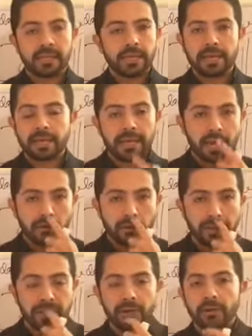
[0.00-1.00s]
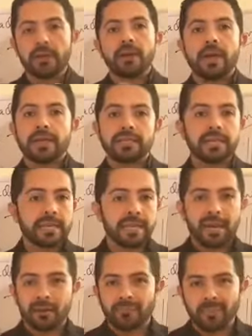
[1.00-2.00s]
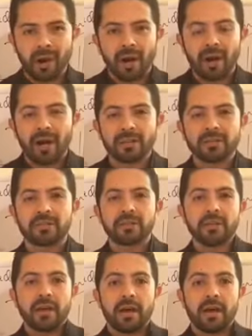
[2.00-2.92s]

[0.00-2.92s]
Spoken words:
any kind of leader, as any kind of boss,